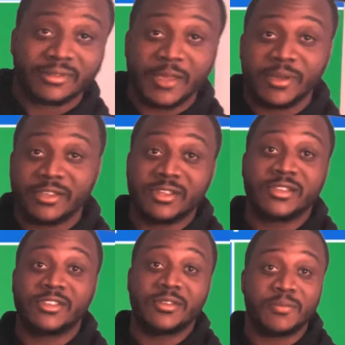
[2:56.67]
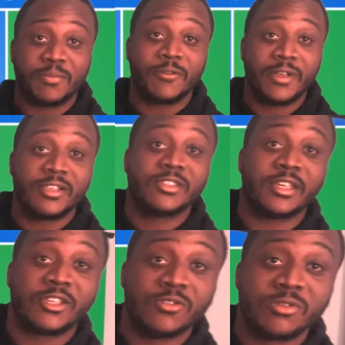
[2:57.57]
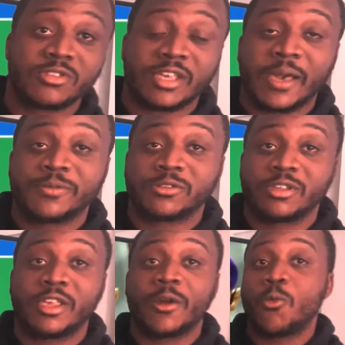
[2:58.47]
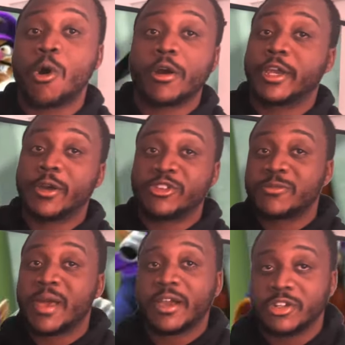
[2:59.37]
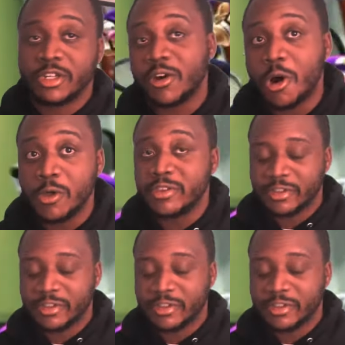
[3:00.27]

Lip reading: That makes sense. It prevents like you just absolutely like Wario smashing all the